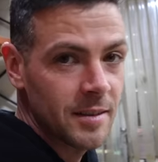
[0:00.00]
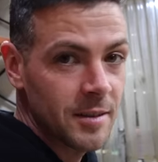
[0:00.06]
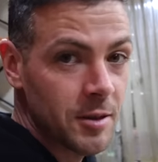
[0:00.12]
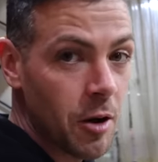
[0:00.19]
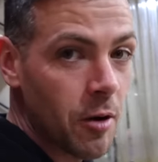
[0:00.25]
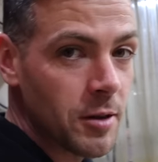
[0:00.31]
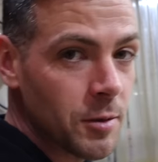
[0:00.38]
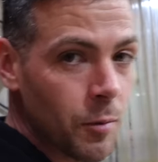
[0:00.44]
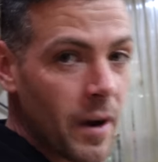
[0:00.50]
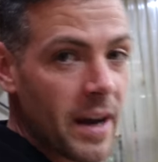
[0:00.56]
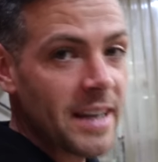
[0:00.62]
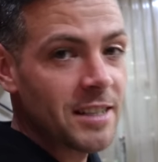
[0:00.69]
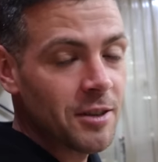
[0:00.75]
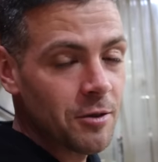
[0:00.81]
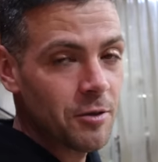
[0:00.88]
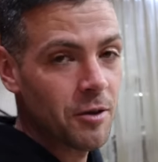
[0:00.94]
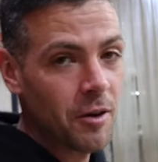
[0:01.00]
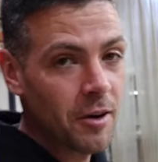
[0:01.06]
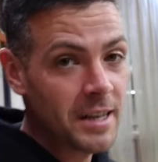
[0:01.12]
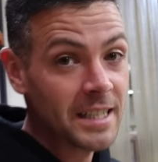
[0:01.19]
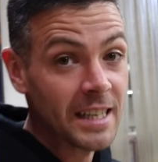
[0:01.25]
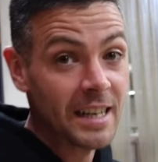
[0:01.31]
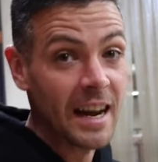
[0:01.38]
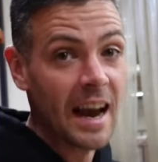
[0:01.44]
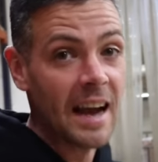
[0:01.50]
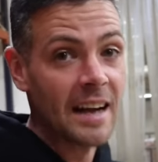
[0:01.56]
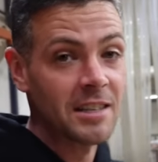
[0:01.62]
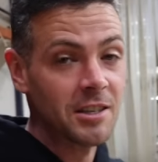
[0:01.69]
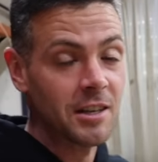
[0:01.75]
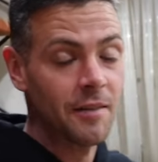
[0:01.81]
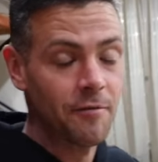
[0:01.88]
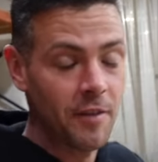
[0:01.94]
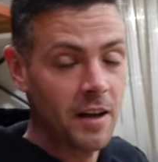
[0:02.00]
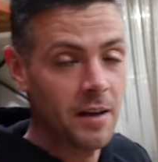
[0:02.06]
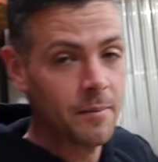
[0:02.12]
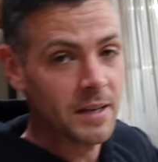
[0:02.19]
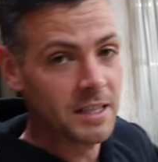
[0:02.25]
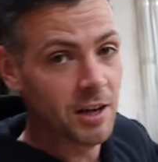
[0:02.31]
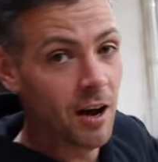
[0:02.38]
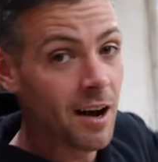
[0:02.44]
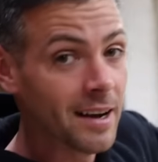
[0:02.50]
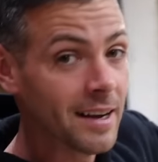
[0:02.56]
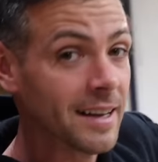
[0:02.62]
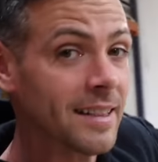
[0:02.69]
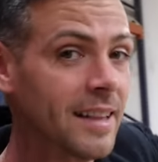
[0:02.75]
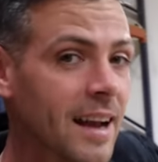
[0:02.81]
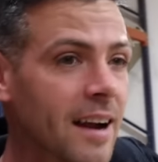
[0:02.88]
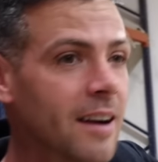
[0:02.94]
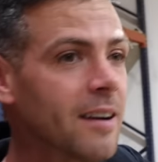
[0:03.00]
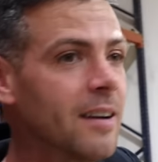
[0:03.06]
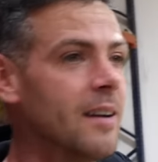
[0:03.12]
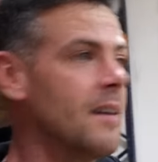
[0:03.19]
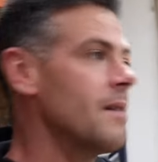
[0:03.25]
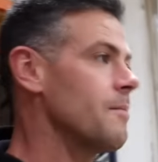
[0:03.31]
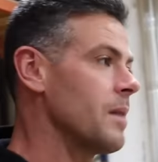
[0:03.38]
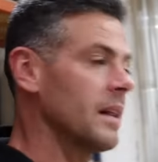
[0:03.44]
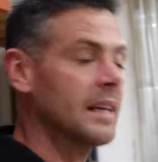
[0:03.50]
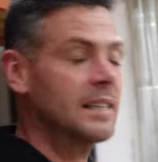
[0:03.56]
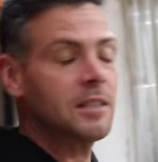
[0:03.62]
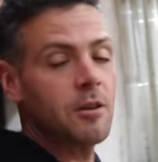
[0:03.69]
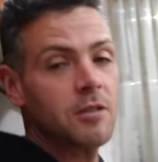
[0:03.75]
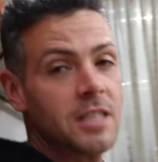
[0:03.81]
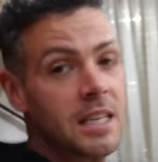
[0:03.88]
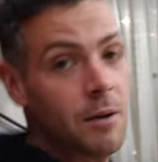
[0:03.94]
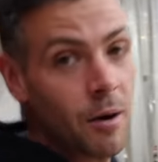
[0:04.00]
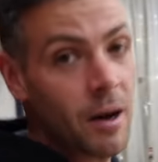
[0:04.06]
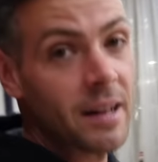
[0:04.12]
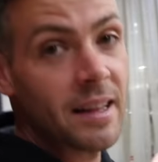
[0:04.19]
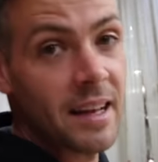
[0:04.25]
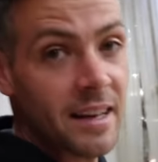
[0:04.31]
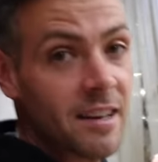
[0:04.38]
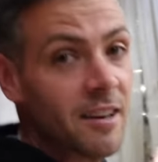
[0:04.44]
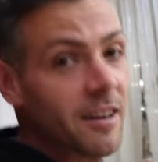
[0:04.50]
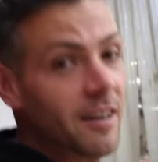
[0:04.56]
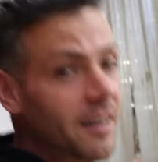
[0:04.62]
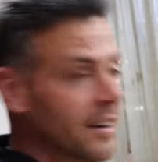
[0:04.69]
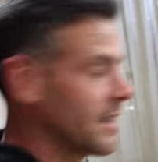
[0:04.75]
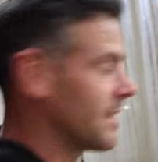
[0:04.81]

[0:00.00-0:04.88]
So it's way too noisy to actually film and talk in there, but let's go see what they do.